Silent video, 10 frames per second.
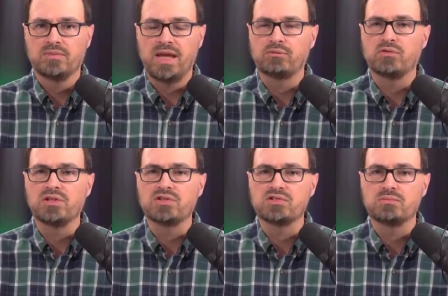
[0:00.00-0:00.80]
After
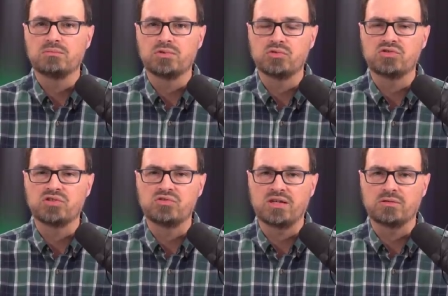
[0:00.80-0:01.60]
this,
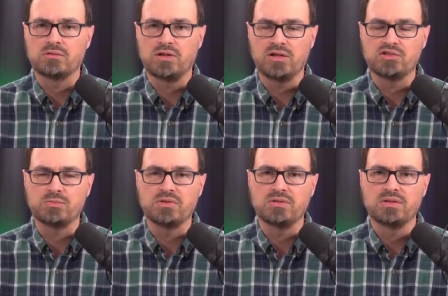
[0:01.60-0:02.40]
Patricia checked on her
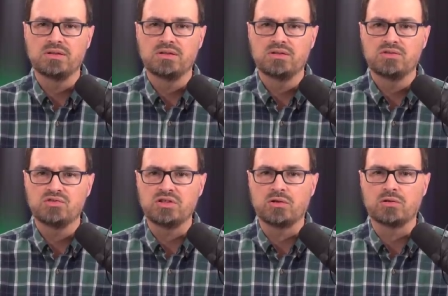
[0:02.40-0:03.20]
husband.
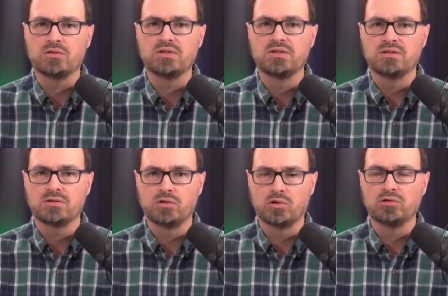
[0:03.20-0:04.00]
She heard
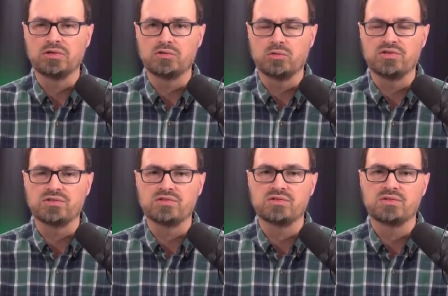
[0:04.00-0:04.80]
gurgling
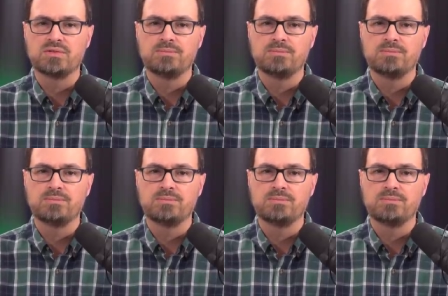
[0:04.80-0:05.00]
noises.